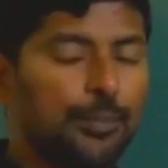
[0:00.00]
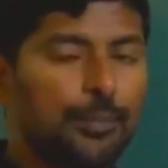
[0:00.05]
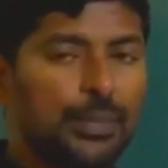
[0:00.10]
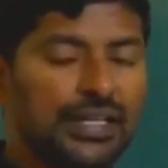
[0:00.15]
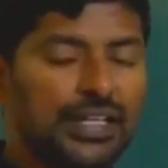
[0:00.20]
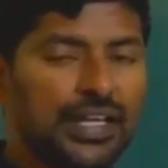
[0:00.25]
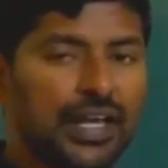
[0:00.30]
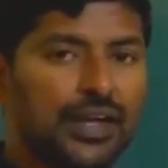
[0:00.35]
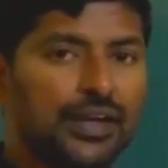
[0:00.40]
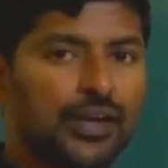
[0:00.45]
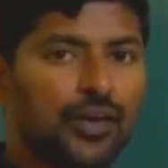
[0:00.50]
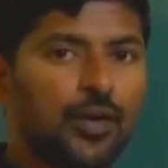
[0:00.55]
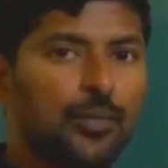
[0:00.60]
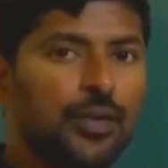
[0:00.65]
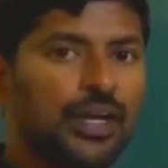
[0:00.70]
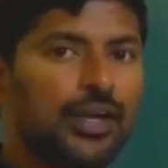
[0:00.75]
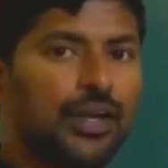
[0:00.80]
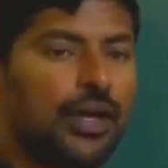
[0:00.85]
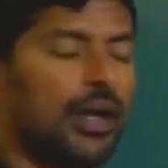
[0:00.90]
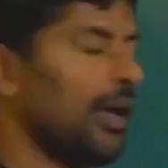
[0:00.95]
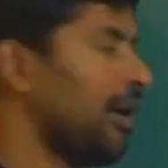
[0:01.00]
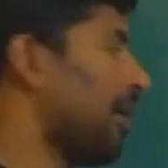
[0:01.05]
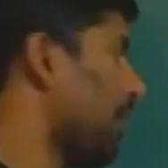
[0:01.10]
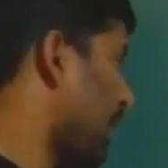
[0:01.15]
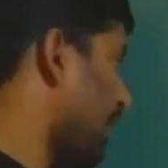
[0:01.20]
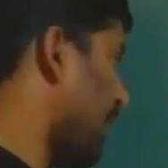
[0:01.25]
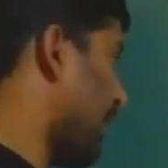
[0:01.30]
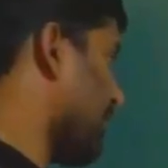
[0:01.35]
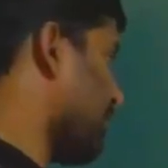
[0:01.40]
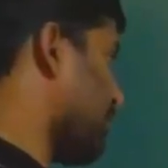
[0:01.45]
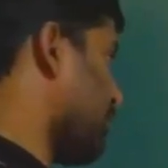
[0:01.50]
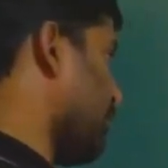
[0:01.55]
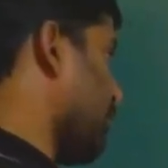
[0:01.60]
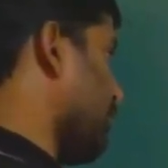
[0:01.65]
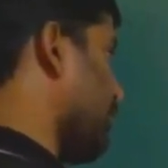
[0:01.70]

but they are Raman active.